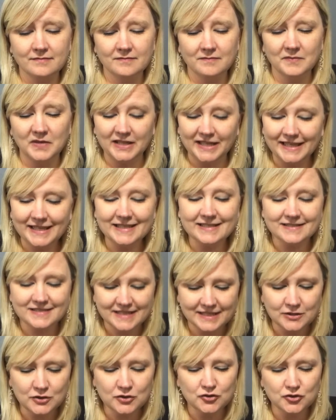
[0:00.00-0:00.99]
But he
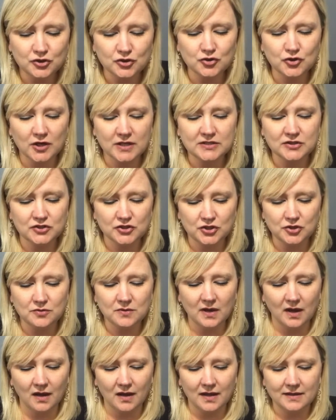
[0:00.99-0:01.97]
continued to trust you,
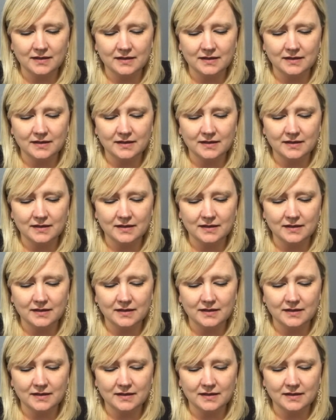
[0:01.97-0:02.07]
God.